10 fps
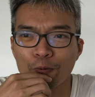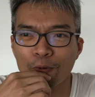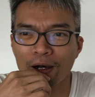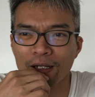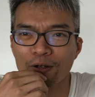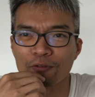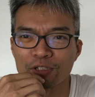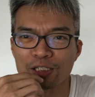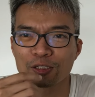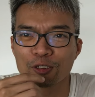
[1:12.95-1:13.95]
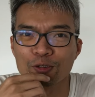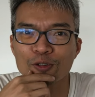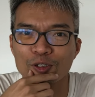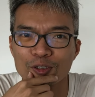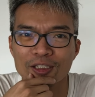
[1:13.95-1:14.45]
one of these new
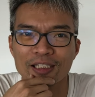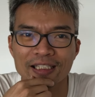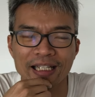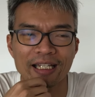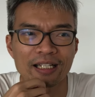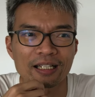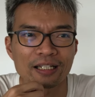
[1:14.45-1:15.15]
clauses that